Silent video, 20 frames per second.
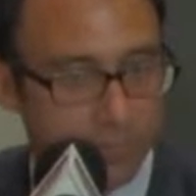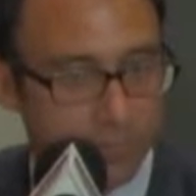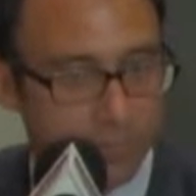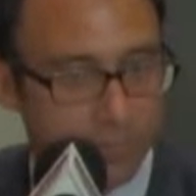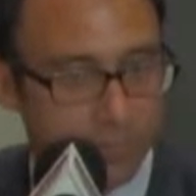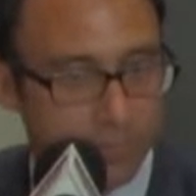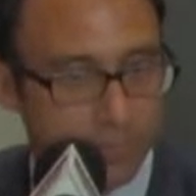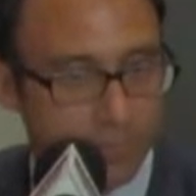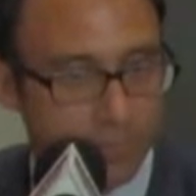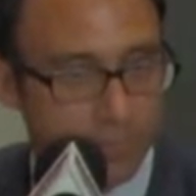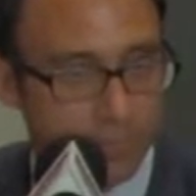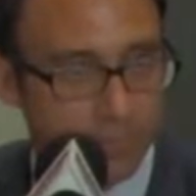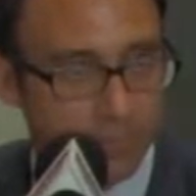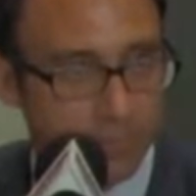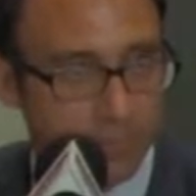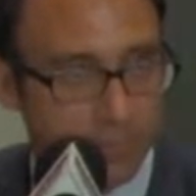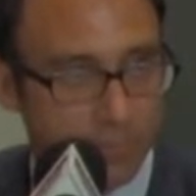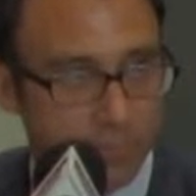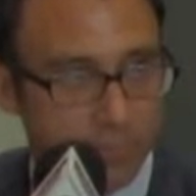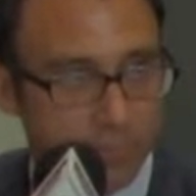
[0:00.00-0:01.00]

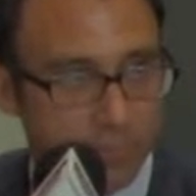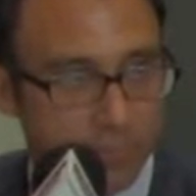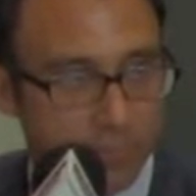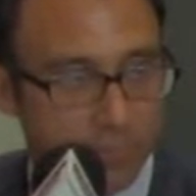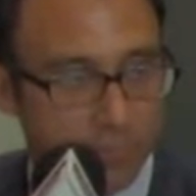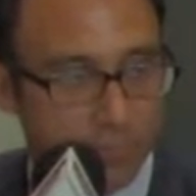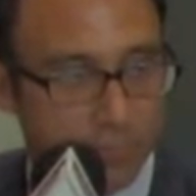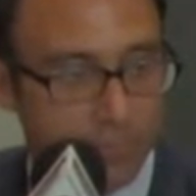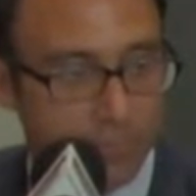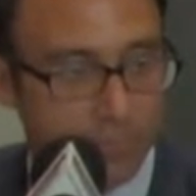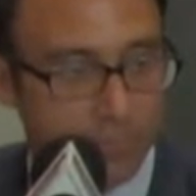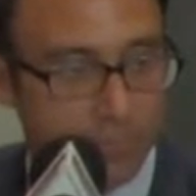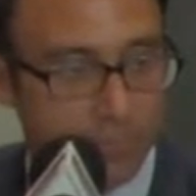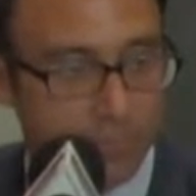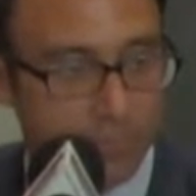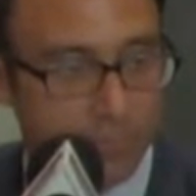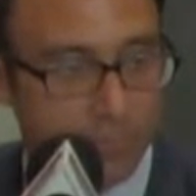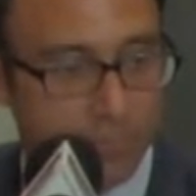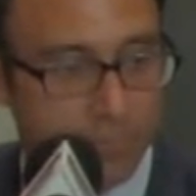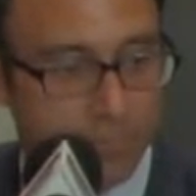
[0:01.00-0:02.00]

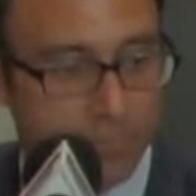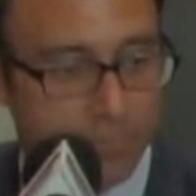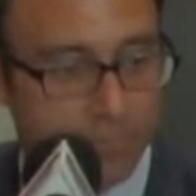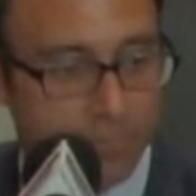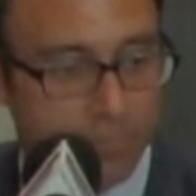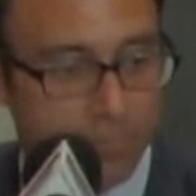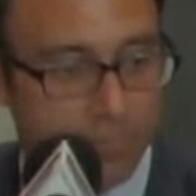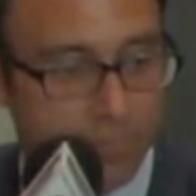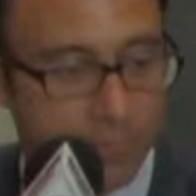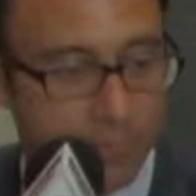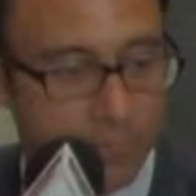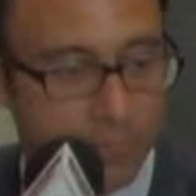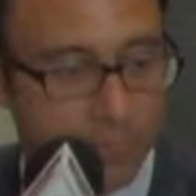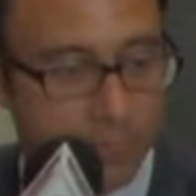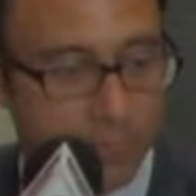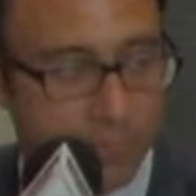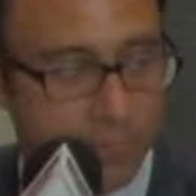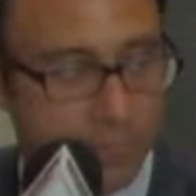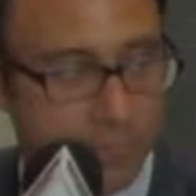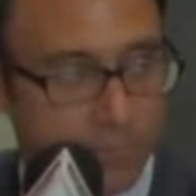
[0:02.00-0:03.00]

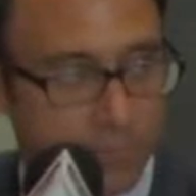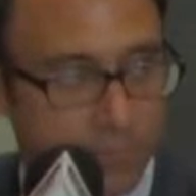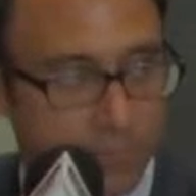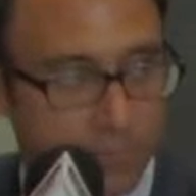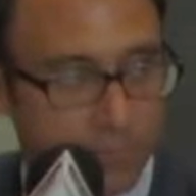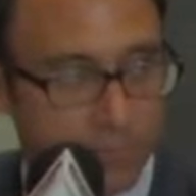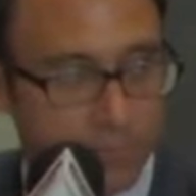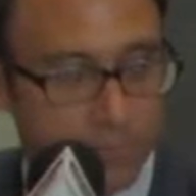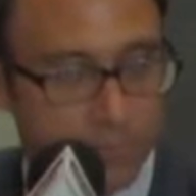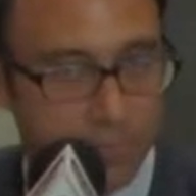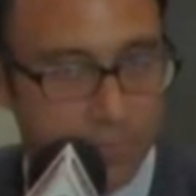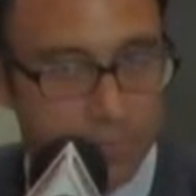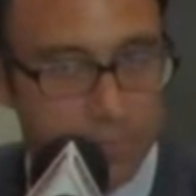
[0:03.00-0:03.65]
This person isn't speaking.